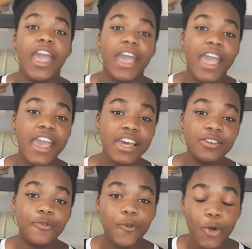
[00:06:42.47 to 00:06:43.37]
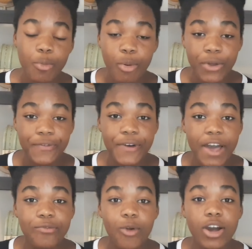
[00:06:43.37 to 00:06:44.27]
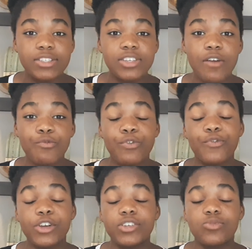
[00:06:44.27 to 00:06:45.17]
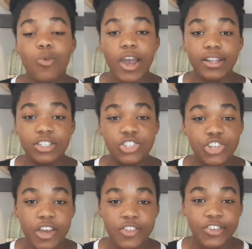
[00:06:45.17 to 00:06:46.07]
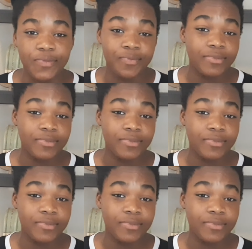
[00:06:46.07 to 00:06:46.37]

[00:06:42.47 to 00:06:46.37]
and 4.5 watts of reverse wireless charging.